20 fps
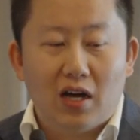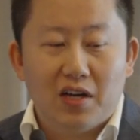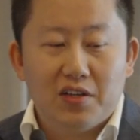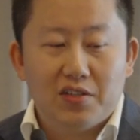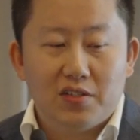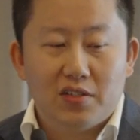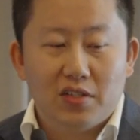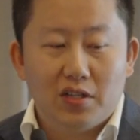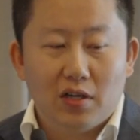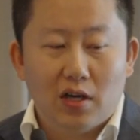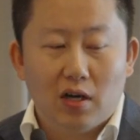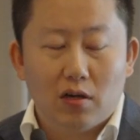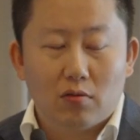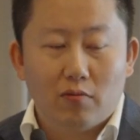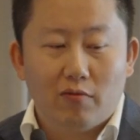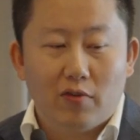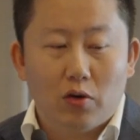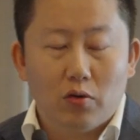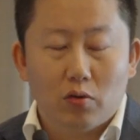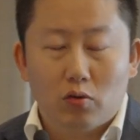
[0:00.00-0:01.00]
I see a
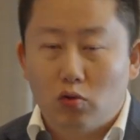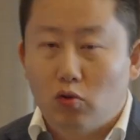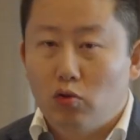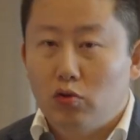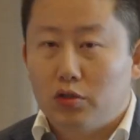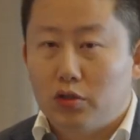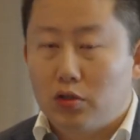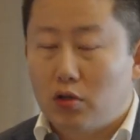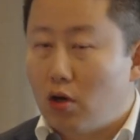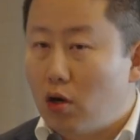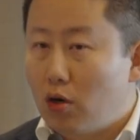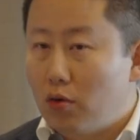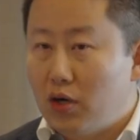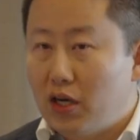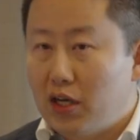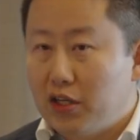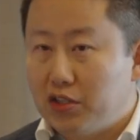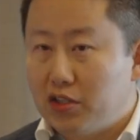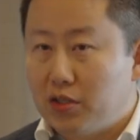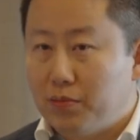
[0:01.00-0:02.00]
very good
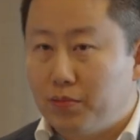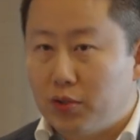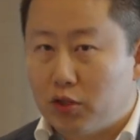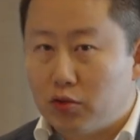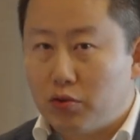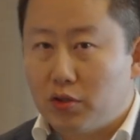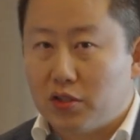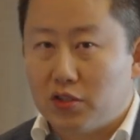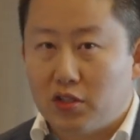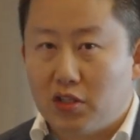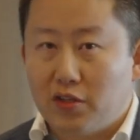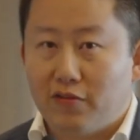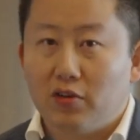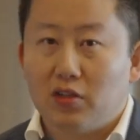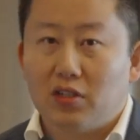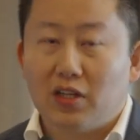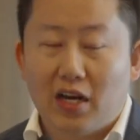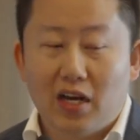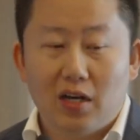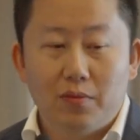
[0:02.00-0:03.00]
correlation between
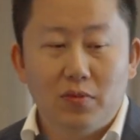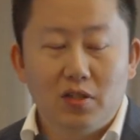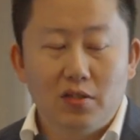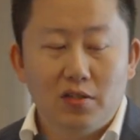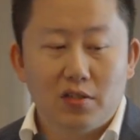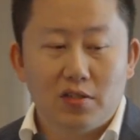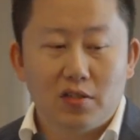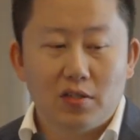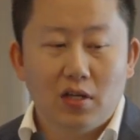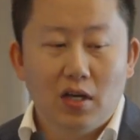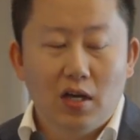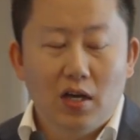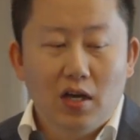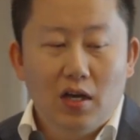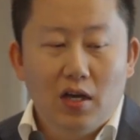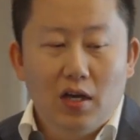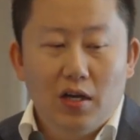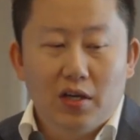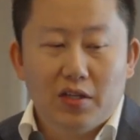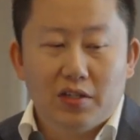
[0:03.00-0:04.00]
different elements,
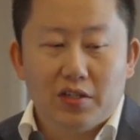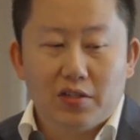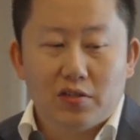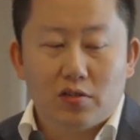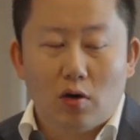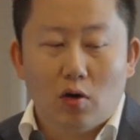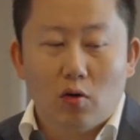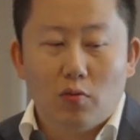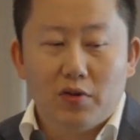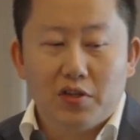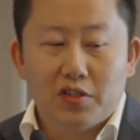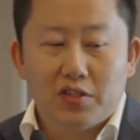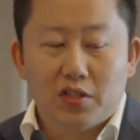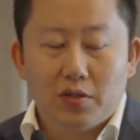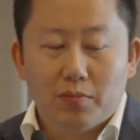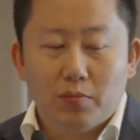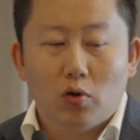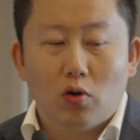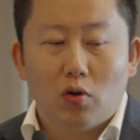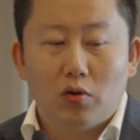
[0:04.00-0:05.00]
it is always
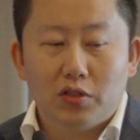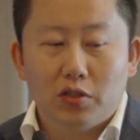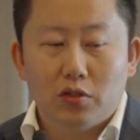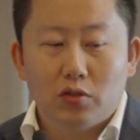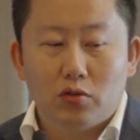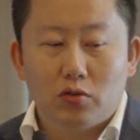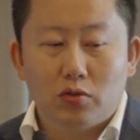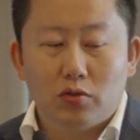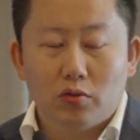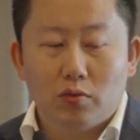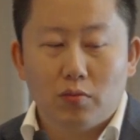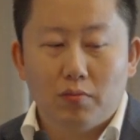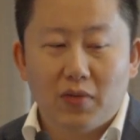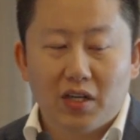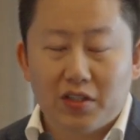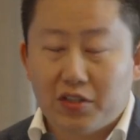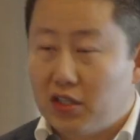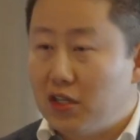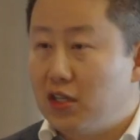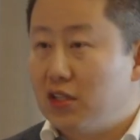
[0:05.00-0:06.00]
important to
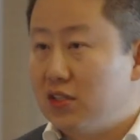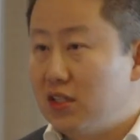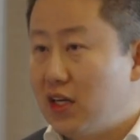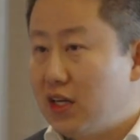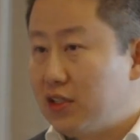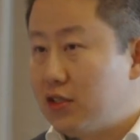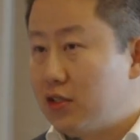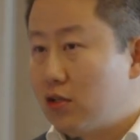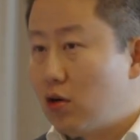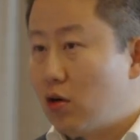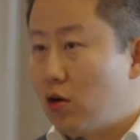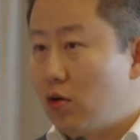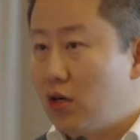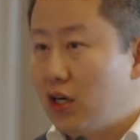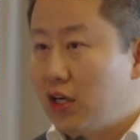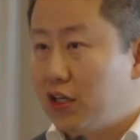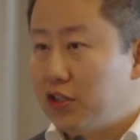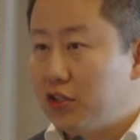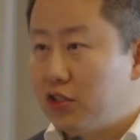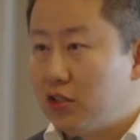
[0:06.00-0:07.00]
maintain that
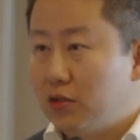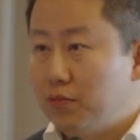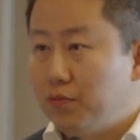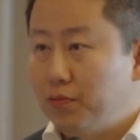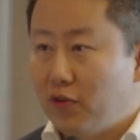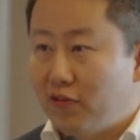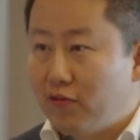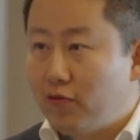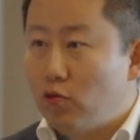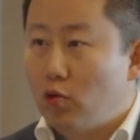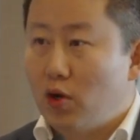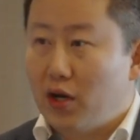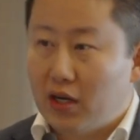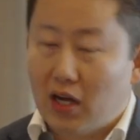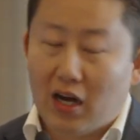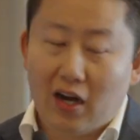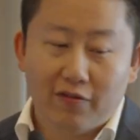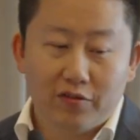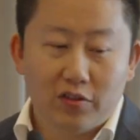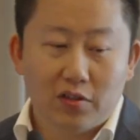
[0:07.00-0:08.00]
correlation before and
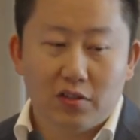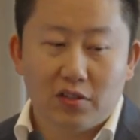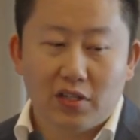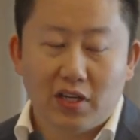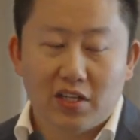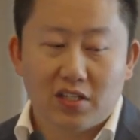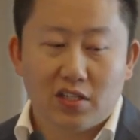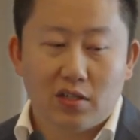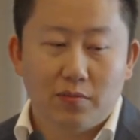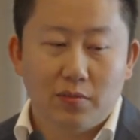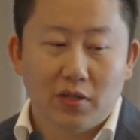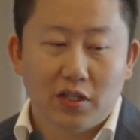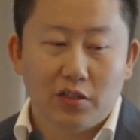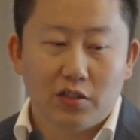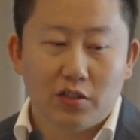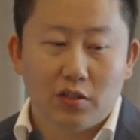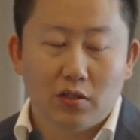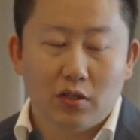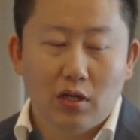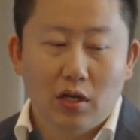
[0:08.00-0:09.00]
after the
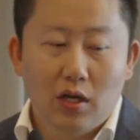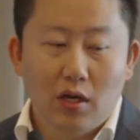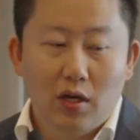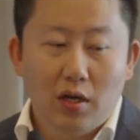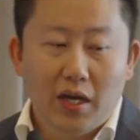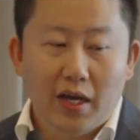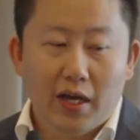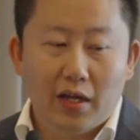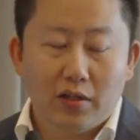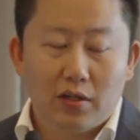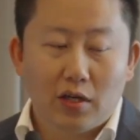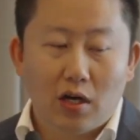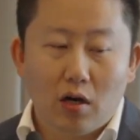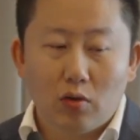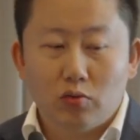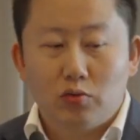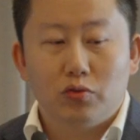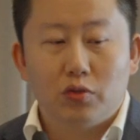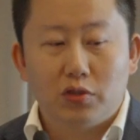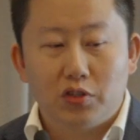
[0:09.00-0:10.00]
estimation. And how
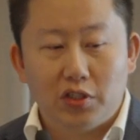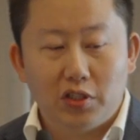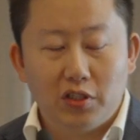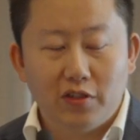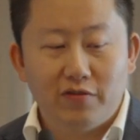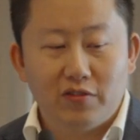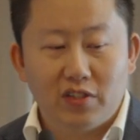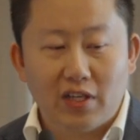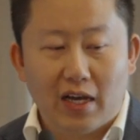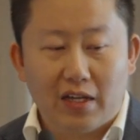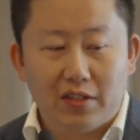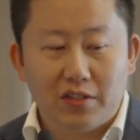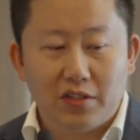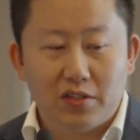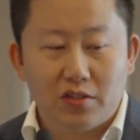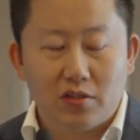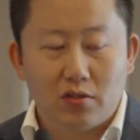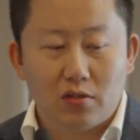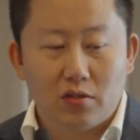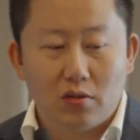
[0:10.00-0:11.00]
to achieve that
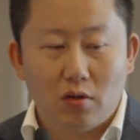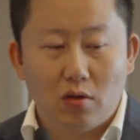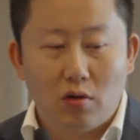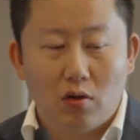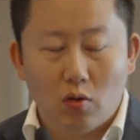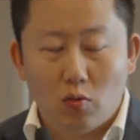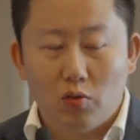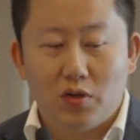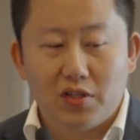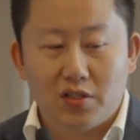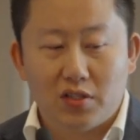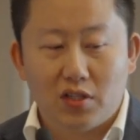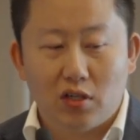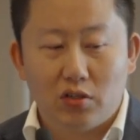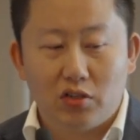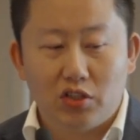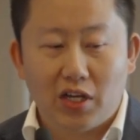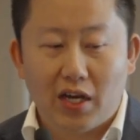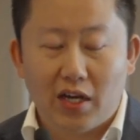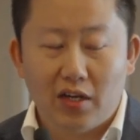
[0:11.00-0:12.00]
is always a
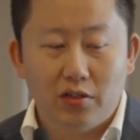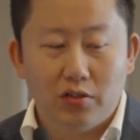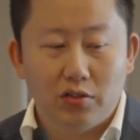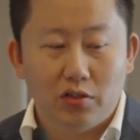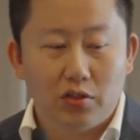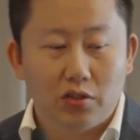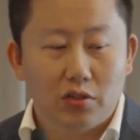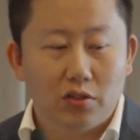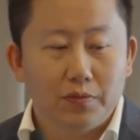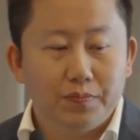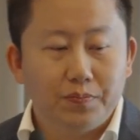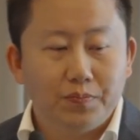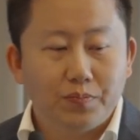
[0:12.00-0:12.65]
challenge.